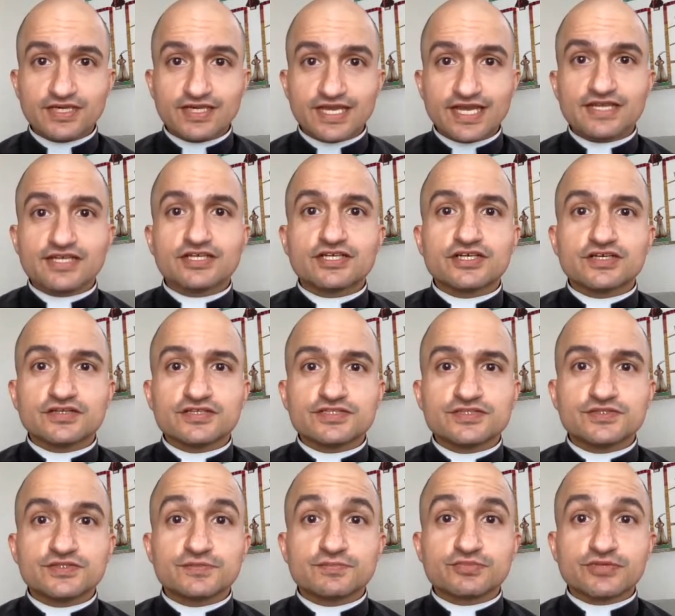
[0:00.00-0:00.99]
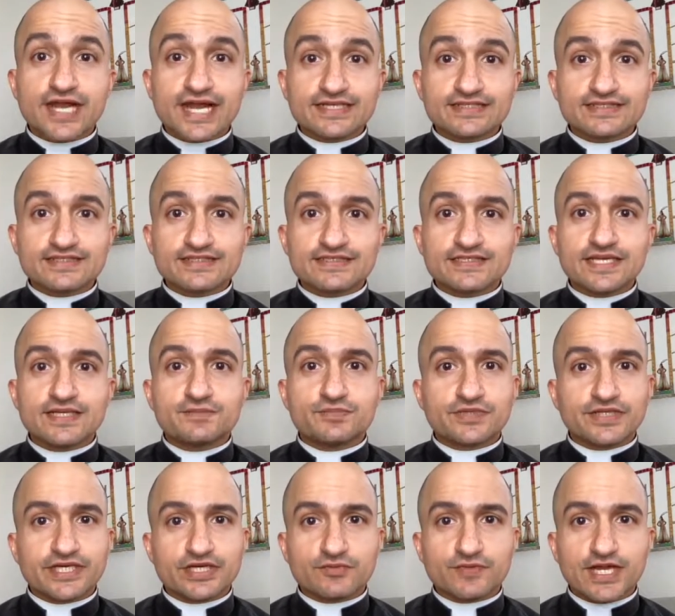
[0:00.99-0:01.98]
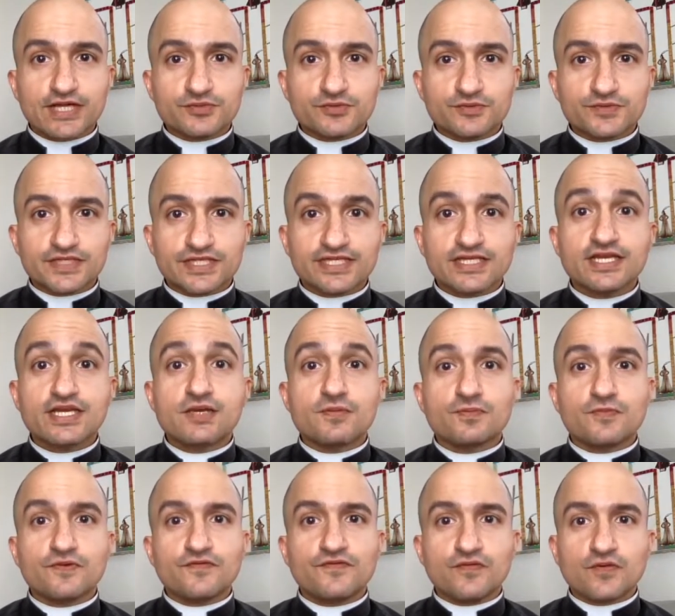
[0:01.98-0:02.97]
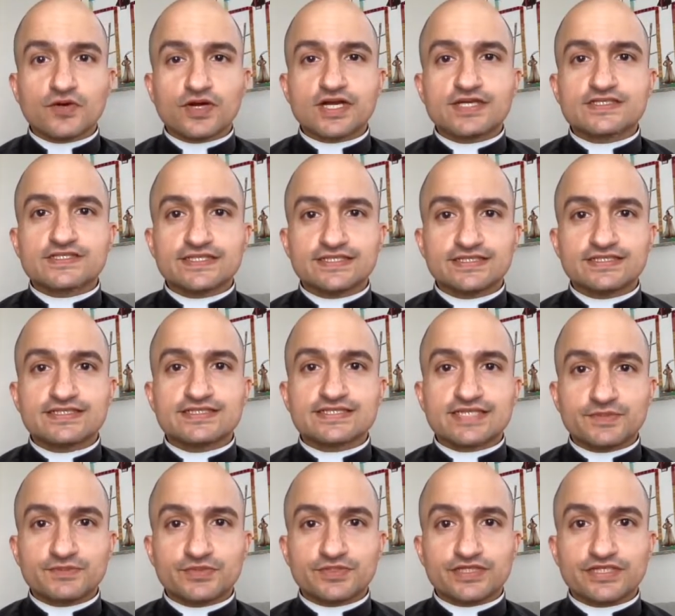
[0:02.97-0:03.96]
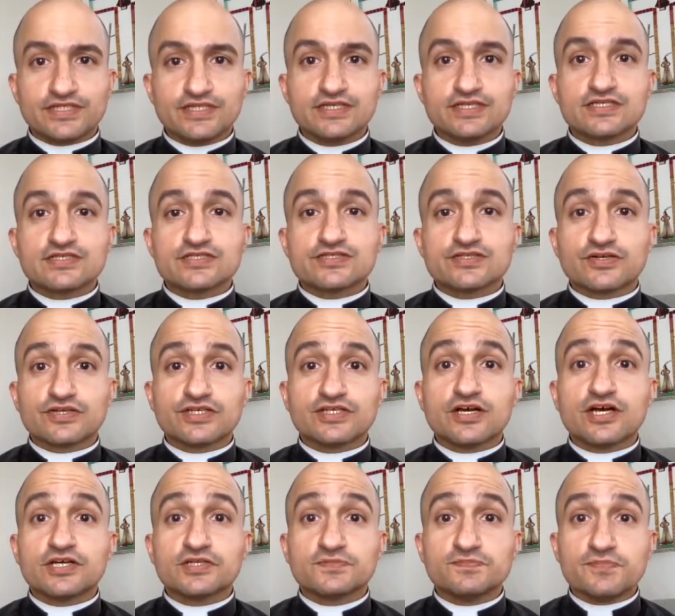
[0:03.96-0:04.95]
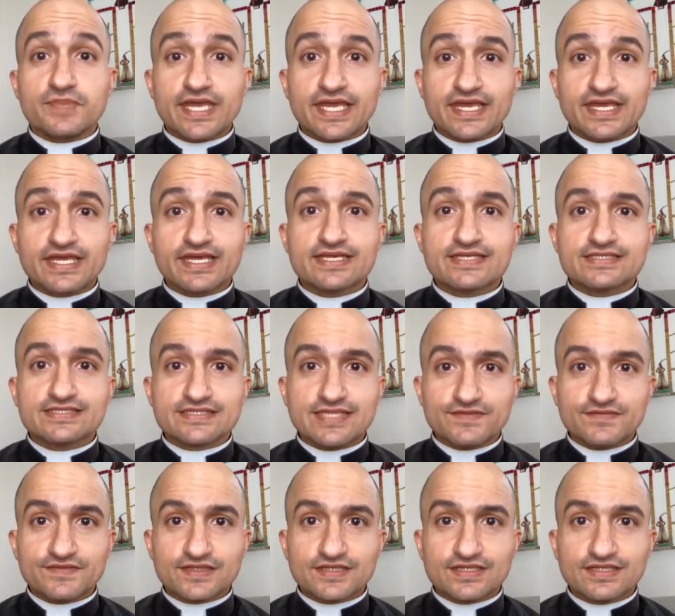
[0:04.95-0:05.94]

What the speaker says: and encourage you to practice and play around with it before our Synod Assembly starting on May 7th.